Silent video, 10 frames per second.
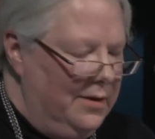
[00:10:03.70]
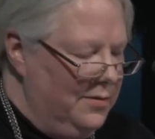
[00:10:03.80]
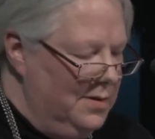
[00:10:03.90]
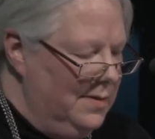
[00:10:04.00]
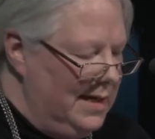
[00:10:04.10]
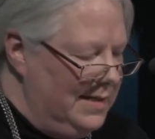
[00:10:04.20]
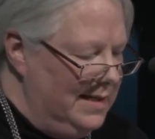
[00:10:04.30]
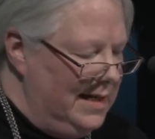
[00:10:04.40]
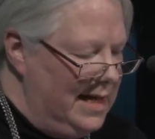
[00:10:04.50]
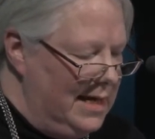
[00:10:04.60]
through this
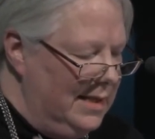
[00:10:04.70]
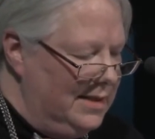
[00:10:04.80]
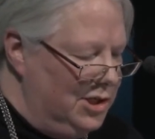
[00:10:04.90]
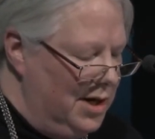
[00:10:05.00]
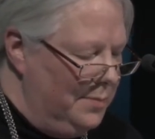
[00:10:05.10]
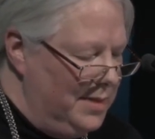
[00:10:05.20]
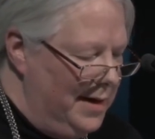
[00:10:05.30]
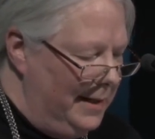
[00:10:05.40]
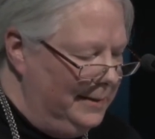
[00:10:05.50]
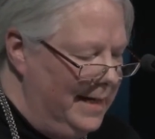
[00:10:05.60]
and getting the job
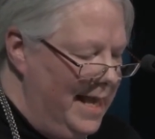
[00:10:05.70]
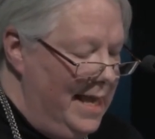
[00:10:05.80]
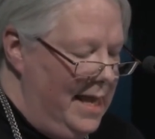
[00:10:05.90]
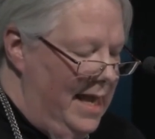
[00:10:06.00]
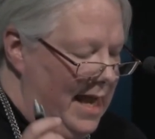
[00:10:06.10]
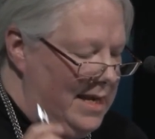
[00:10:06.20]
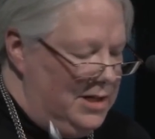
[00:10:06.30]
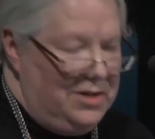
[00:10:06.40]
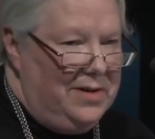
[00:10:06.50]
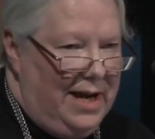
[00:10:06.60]
done and you
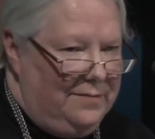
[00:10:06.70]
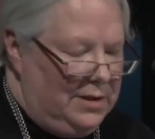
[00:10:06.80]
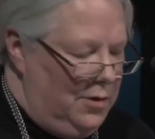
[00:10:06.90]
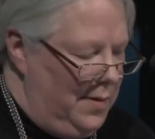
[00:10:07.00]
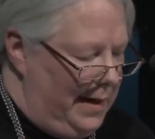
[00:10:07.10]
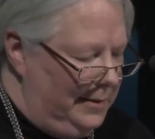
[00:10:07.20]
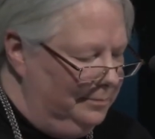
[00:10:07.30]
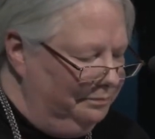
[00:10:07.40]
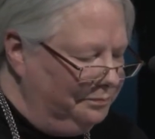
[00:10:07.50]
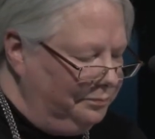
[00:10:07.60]
don't have to quit.
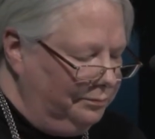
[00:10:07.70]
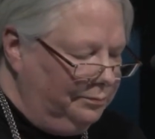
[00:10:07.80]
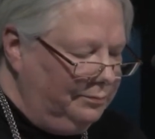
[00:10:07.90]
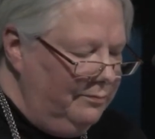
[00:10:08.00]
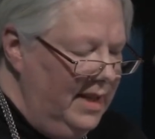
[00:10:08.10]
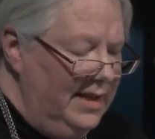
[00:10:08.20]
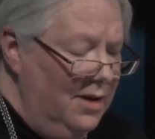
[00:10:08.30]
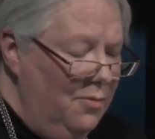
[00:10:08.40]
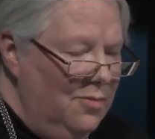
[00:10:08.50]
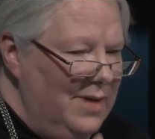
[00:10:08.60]

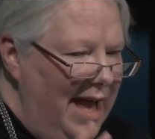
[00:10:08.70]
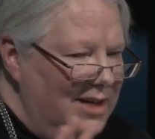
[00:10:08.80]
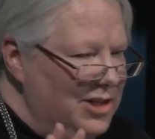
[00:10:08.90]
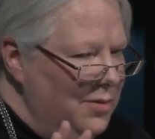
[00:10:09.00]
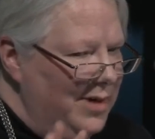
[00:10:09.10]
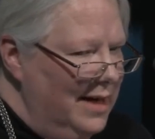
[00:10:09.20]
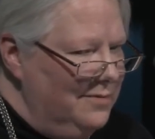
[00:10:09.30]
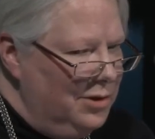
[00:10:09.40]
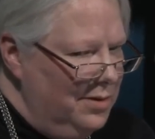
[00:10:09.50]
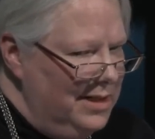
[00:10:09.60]
Now, actually, what I've
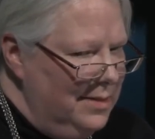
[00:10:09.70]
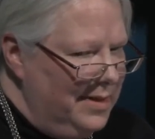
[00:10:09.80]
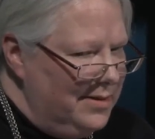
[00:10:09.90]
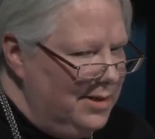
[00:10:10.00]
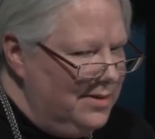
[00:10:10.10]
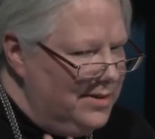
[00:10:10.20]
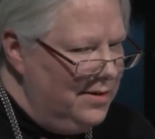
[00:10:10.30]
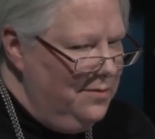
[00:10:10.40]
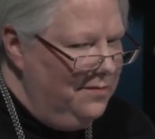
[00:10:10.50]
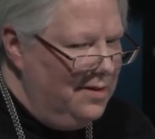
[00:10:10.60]
told you about
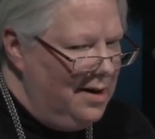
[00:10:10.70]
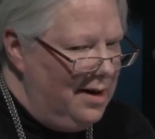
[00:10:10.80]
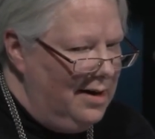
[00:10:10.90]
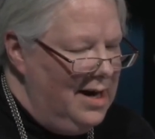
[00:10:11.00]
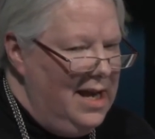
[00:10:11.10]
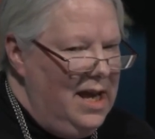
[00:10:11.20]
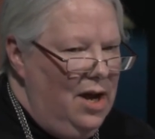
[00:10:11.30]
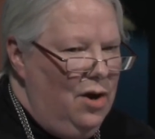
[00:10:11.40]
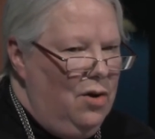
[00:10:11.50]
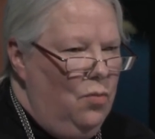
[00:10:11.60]
so far
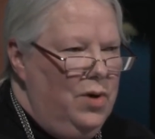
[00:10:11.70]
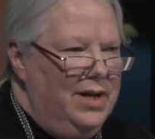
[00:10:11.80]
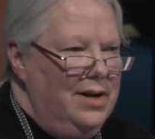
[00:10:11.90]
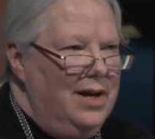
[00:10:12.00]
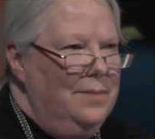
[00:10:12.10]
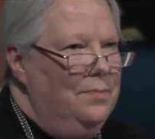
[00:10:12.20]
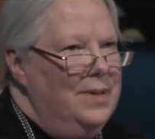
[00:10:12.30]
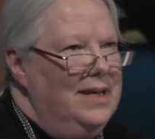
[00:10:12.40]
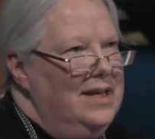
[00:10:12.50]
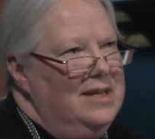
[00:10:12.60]
would not
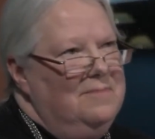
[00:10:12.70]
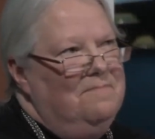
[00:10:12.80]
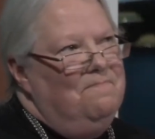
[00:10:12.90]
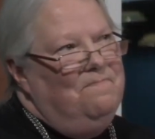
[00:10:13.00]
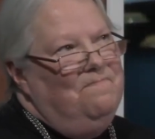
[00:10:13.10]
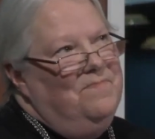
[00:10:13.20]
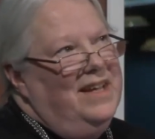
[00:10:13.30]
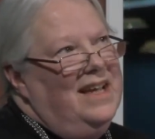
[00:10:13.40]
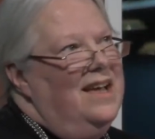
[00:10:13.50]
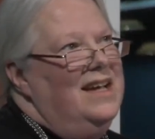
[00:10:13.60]
be the
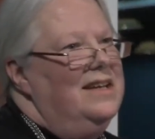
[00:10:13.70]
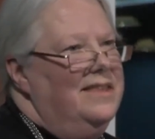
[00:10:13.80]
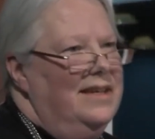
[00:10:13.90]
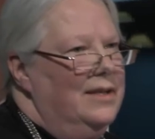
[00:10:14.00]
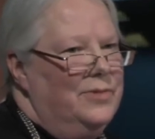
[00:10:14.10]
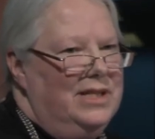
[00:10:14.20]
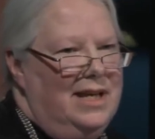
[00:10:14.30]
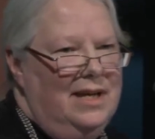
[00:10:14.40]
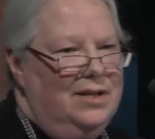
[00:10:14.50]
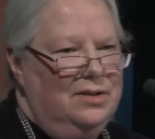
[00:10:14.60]
kind of thing that would
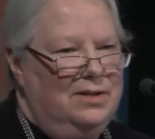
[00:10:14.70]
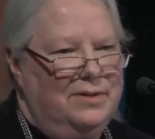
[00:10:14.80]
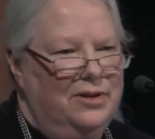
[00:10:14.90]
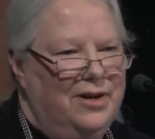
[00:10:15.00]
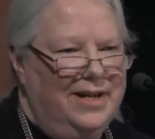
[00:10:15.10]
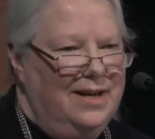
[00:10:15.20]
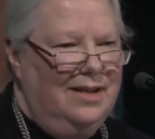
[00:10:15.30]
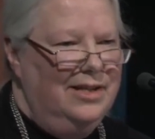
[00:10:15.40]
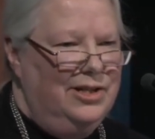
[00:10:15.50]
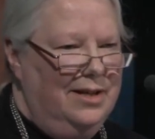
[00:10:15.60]
take you to an
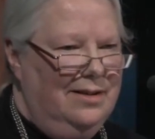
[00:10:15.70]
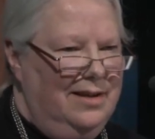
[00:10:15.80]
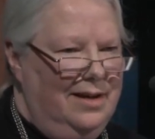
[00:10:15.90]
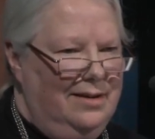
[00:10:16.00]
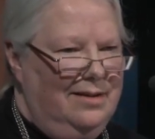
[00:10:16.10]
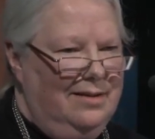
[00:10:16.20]
audiology clinic.